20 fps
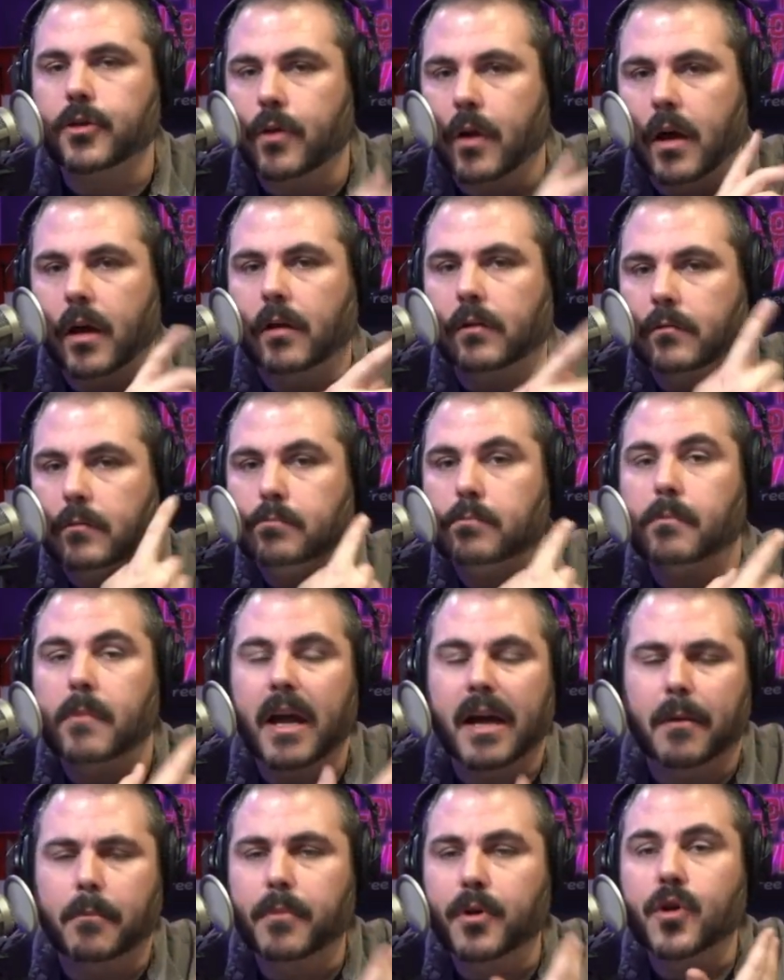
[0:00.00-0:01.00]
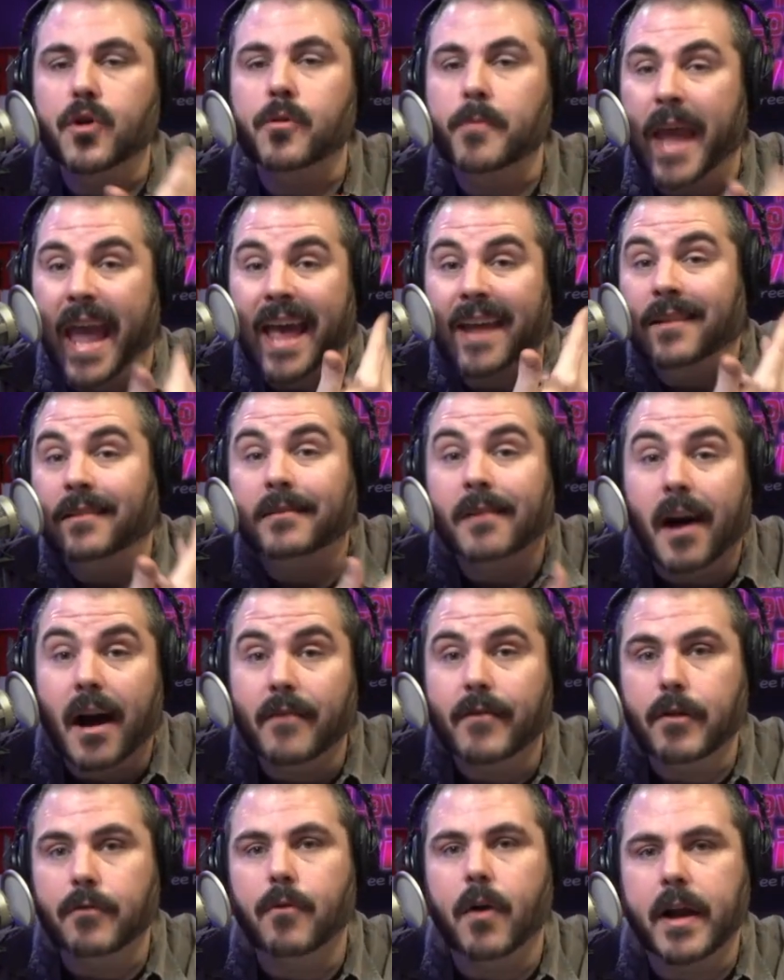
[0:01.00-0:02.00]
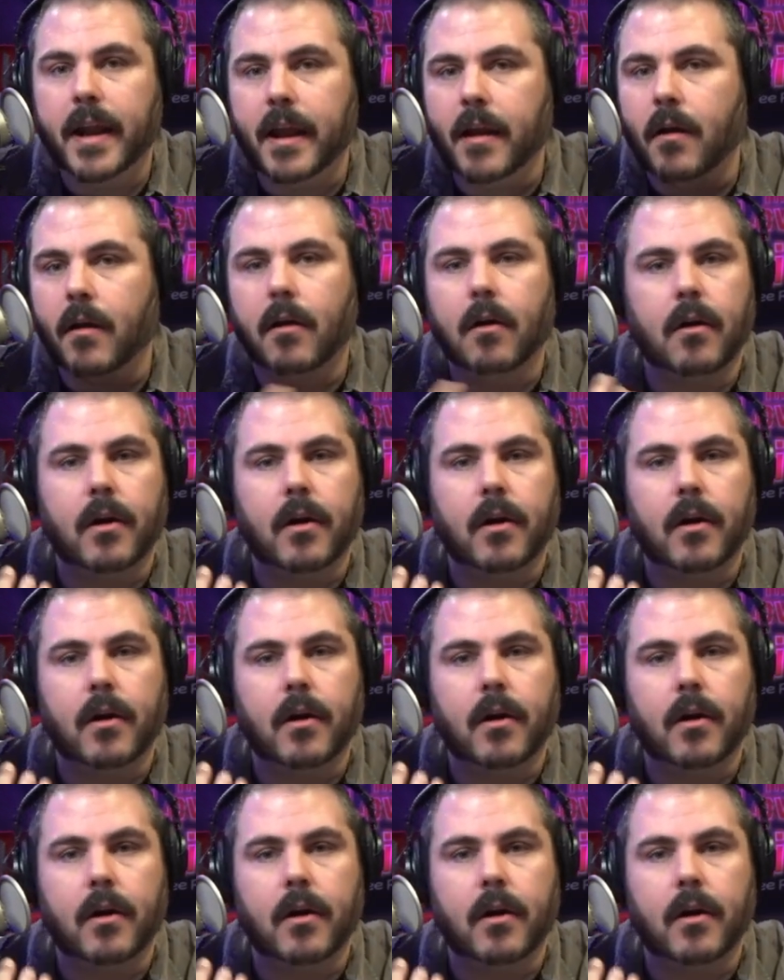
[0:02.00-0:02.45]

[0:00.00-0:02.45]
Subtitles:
a boom and a lav in one ear,